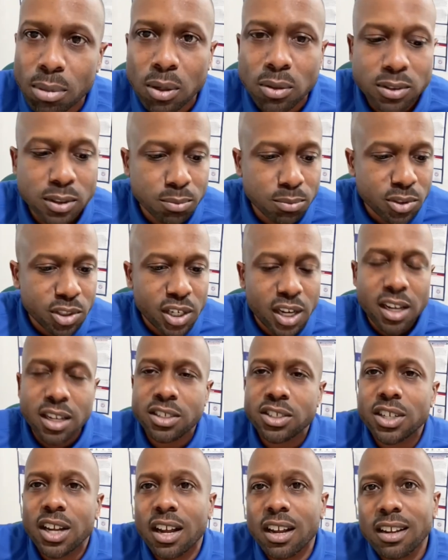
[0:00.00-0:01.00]
about some
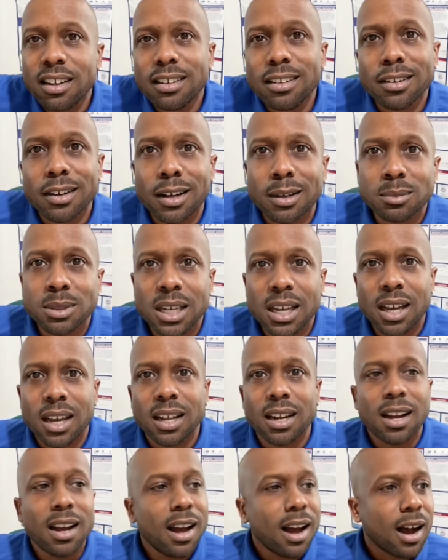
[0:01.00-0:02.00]
change, a. you know what I'm
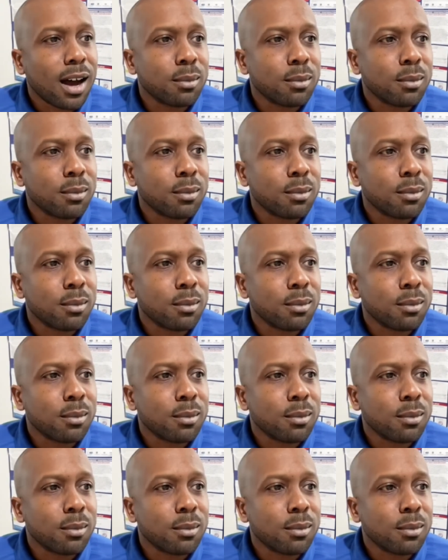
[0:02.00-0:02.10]
saying?